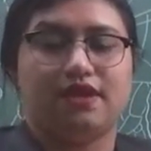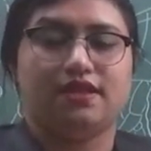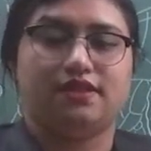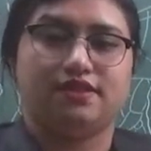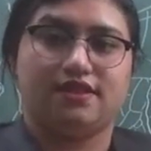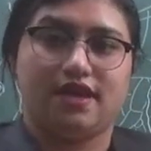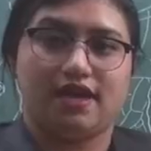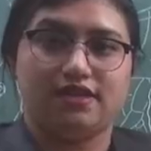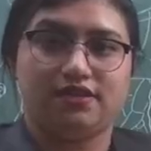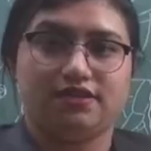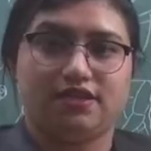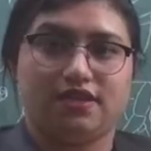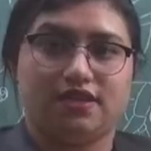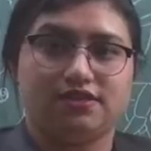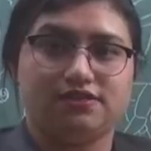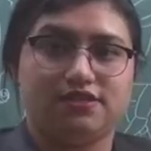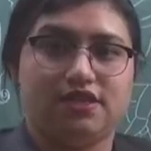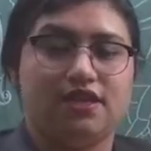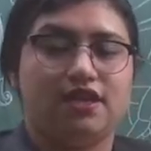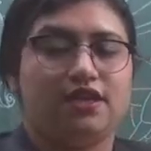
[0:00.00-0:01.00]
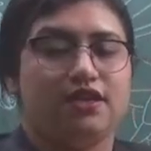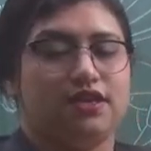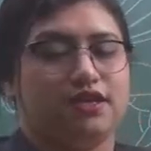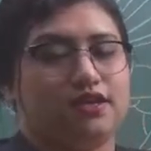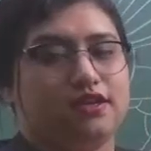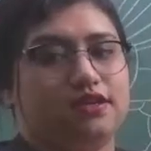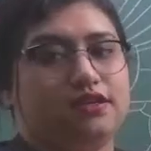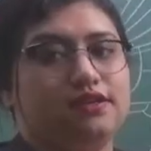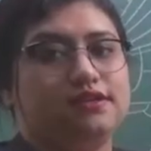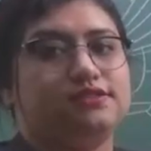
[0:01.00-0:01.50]
In that case,
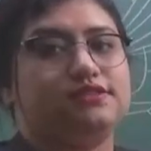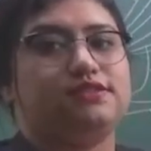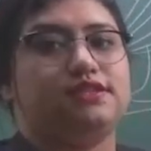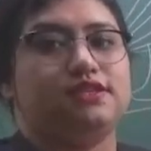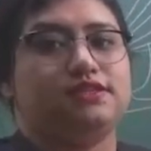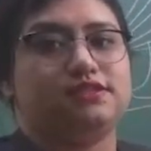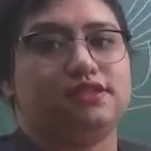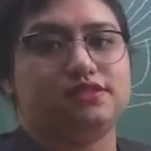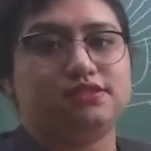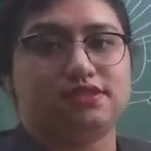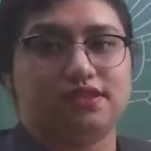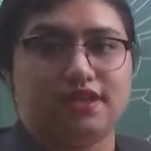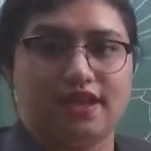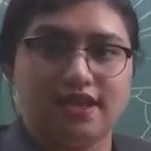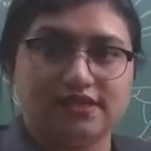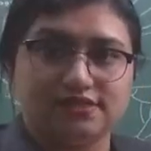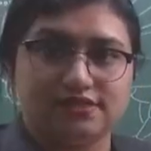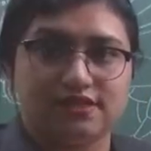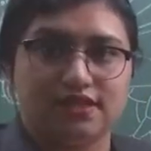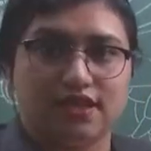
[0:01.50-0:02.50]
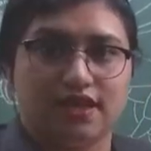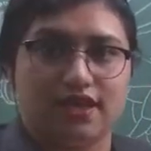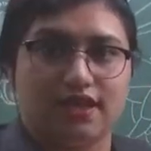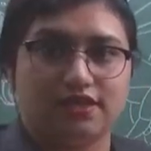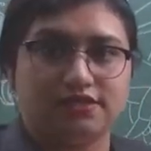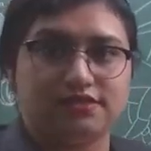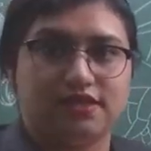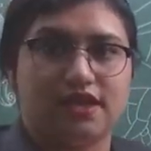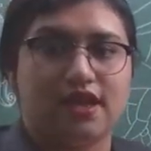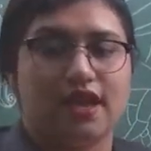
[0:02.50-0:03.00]
here she just lays the
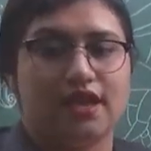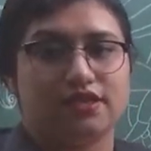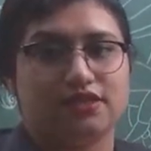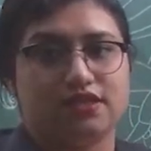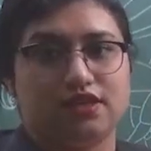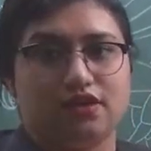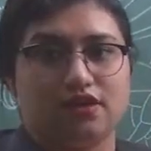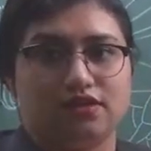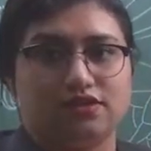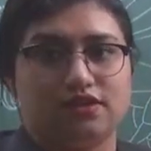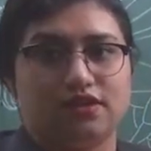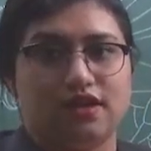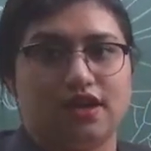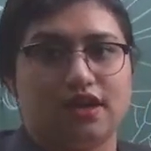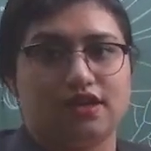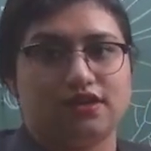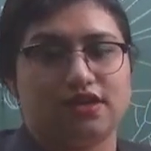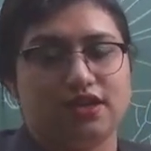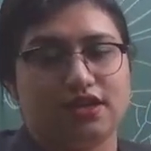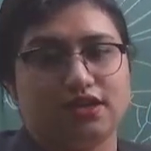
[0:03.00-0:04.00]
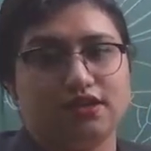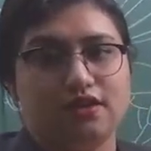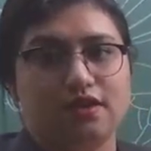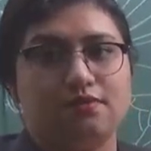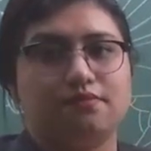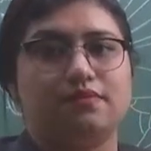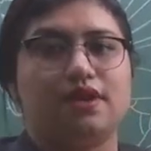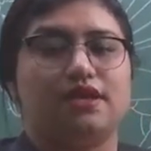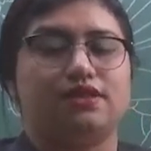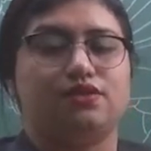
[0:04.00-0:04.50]
eggs and the other are
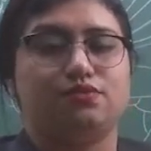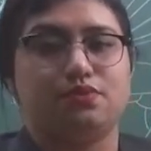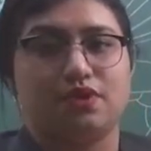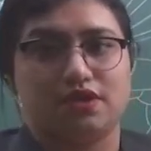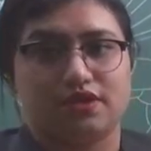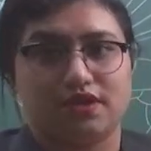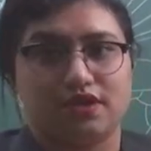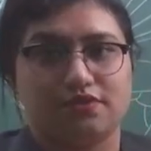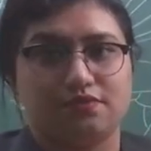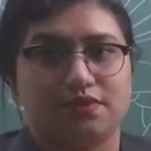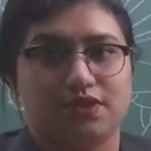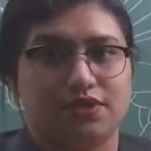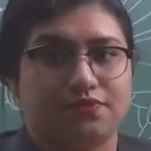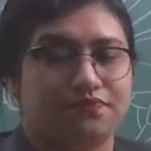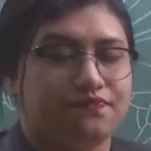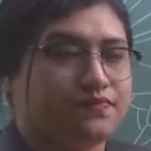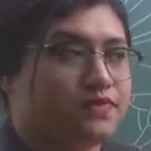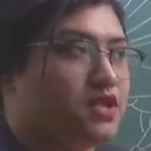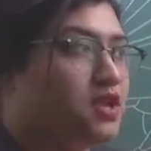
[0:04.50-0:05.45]
reared by the worker bee.